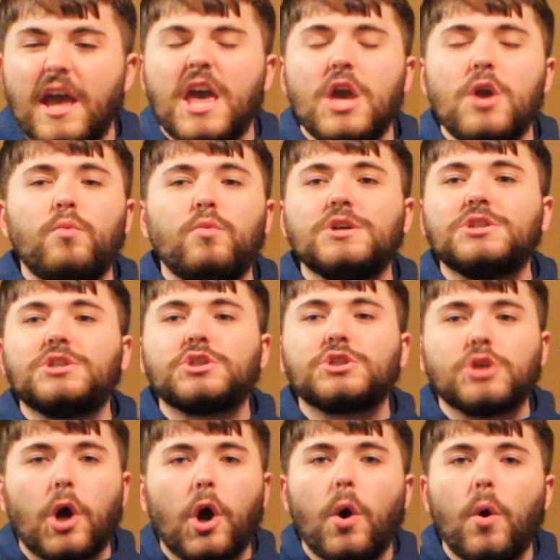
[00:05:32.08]
It was
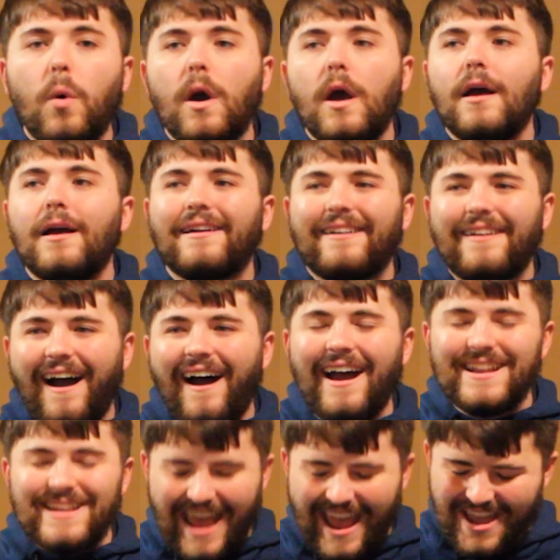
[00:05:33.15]
so
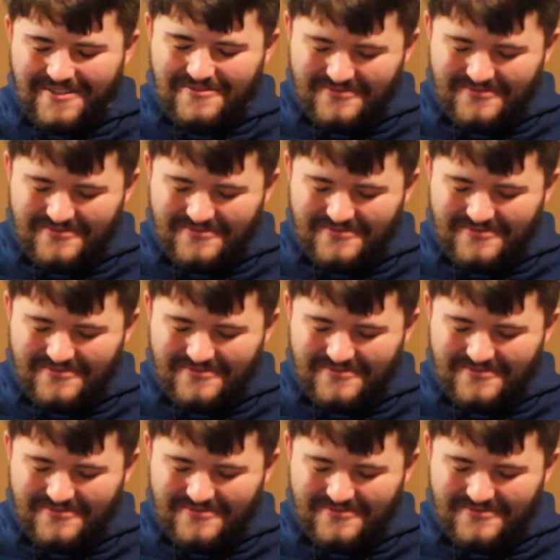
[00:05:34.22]
goddamn